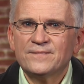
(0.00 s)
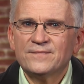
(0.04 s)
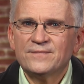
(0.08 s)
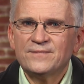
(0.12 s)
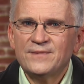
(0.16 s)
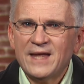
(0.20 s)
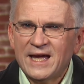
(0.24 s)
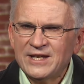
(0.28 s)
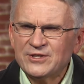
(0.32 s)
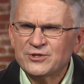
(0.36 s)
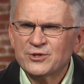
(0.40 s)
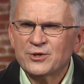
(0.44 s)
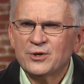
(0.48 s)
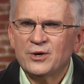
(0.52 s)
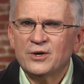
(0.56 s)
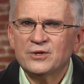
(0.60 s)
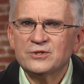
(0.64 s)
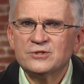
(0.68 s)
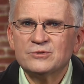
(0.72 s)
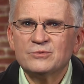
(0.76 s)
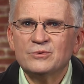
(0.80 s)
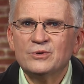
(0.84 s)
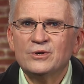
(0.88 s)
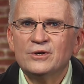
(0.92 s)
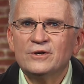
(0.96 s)
That's God's
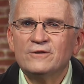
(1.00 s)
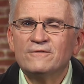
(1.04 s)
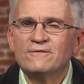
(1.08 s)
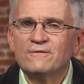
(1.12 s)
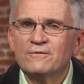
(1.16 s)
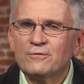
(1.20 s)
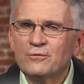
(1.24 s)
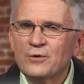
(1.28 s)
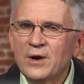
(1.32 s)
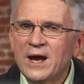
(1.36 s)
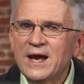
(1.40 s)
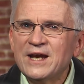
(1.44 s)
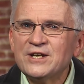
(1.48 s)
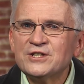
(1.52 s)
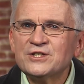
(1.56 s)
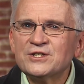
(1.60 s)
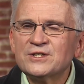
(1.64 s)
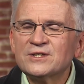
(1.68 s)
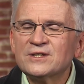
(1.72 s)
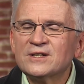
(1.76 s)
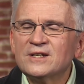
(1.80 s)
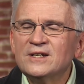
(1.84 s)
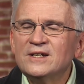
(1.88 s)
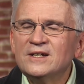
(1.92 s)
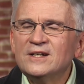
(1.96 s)
word fresh
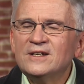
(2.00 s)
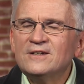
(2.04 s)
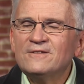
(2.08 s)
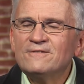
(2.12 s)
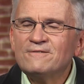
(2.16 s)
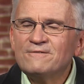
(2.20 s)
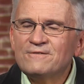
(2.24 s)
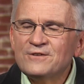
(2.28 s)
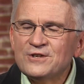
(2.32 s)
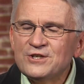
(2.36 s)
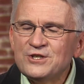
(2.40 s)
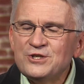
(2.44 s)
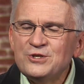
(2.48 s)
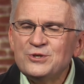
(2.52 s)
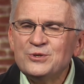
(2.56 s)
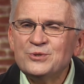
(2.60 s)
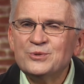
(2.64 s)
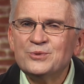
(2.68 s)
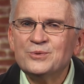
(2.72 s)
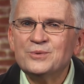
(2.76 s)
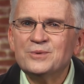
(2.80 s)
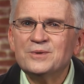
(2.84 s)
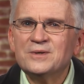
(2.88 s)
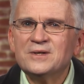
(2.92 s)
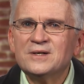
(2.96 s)
for
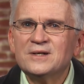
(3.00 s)
you